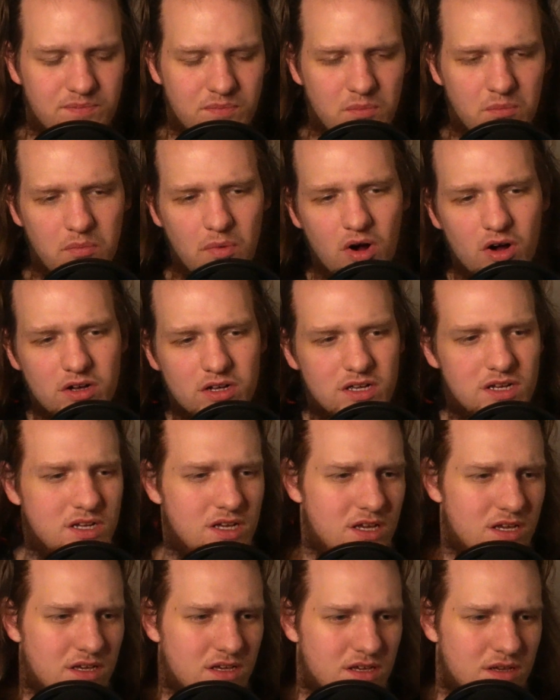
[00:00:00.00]

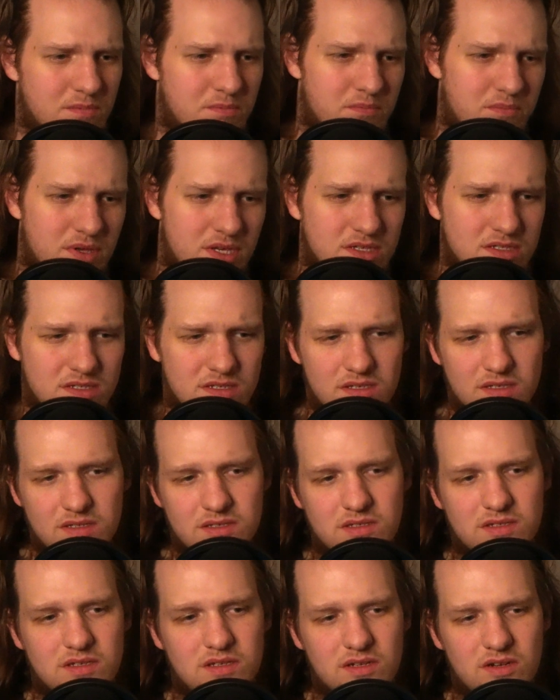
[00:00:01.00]
marketing and
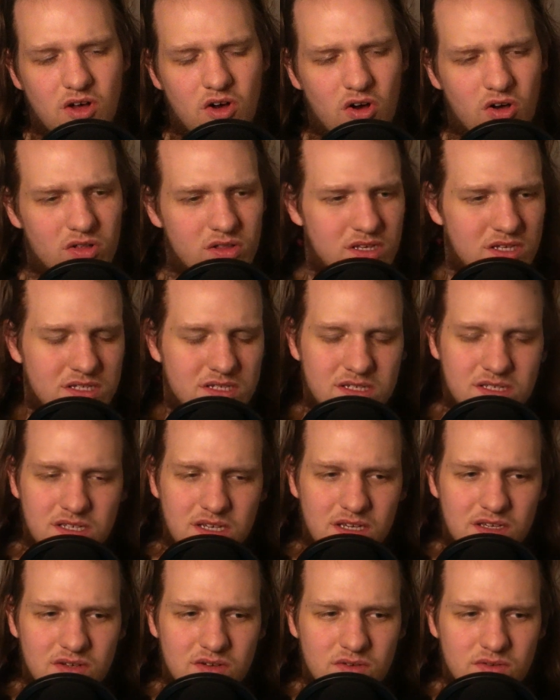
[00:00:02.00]
business and all these
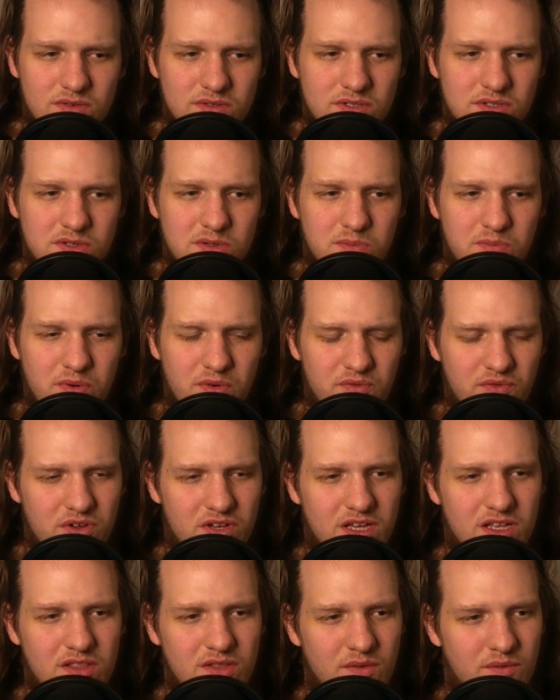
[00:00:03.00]
deals, but
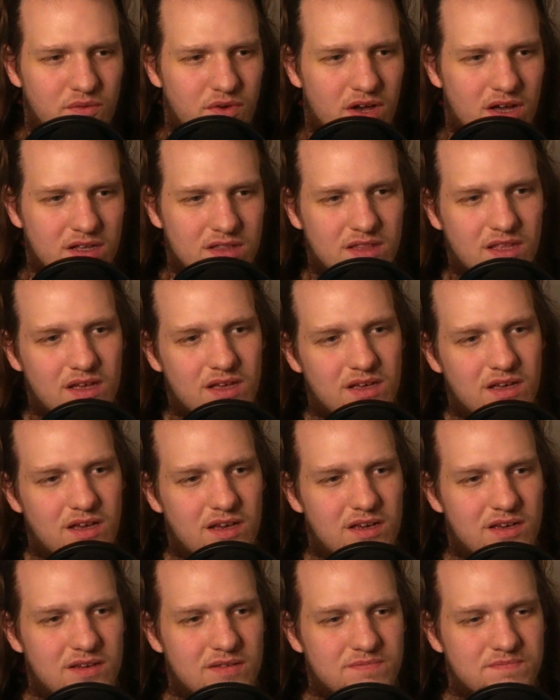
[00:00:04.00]
forgetting the fact that,
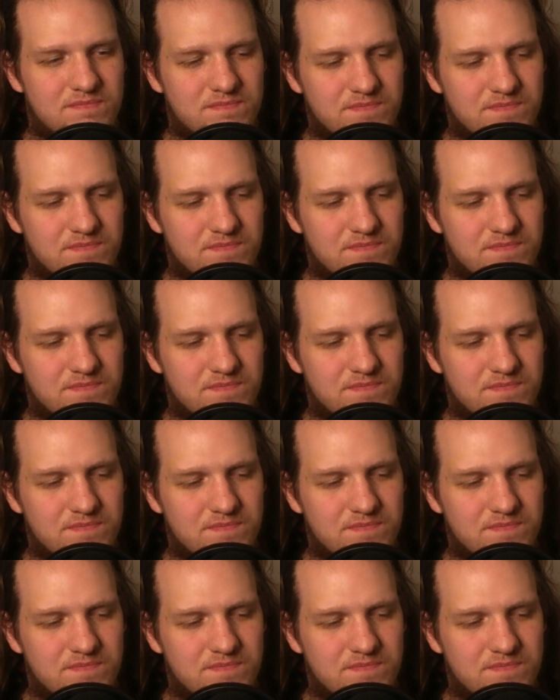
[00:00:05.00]
hey,